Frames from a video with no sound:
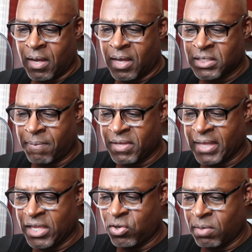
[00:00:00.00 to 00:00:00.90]
something
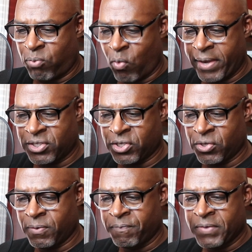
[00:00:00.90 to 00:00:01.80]
that you can point
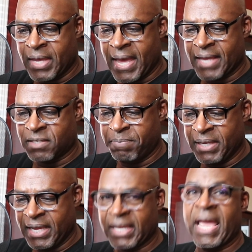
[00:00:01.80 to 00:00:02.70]
to as
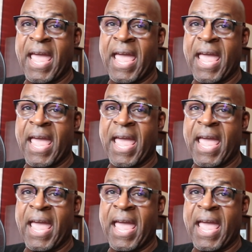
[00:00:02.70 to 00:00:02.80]
being